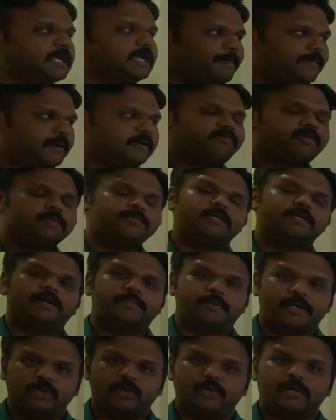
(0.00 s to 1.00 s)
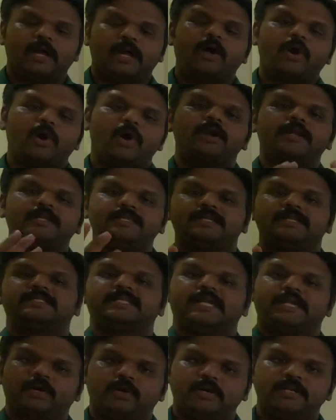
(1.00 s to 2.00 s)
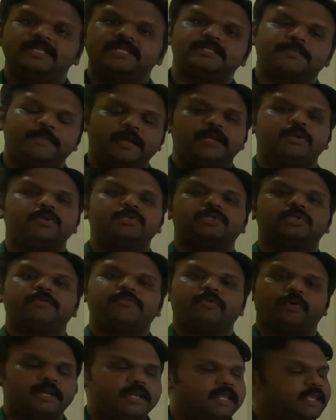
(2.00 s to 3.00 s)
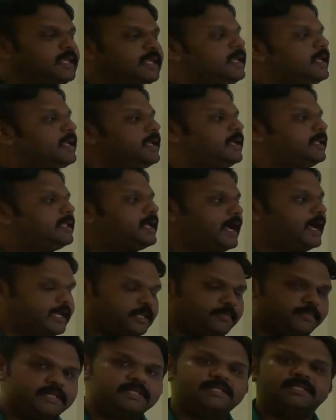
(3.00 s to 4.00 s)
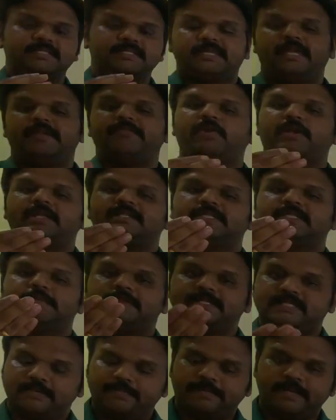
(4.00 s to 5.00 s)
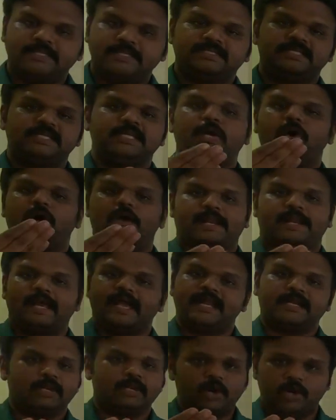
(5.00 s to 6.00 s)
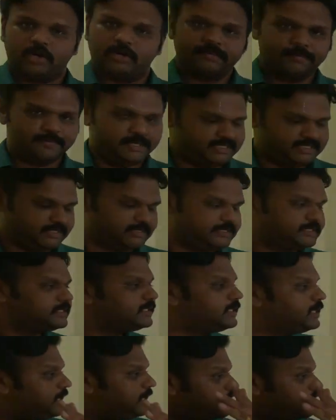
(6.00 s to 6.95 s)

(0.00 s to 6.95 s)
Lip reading: apart from Bandura, all other psychologists made use of only the animals, say for example chimpanzee or rat or pigeons.